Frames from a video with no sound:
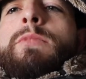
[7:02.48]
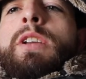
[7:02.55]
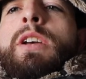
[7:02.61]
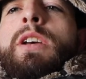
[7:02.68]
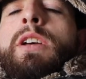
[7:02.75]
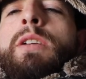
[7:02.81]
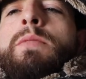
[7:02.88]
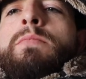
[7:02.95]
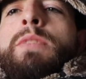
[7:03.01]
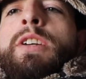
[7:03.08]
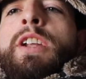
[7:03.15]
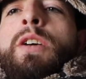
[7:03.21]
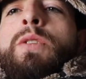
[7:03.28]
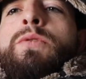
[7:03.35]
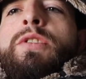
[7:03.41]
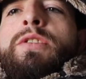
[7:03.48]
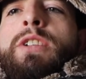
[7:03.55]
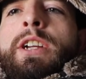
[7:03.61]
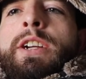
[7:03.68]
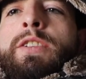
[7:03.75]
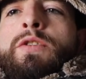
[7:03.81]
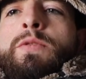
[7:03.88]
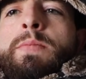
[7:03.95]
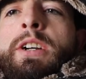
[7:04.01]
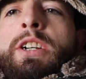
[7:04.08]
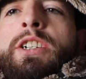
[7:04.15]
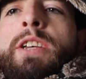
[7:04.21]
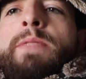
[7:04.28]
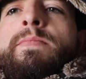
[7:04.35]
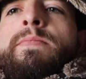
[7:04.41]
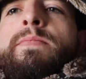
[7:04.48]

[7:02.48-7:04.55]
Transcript: Um, my nose is clearing up actually.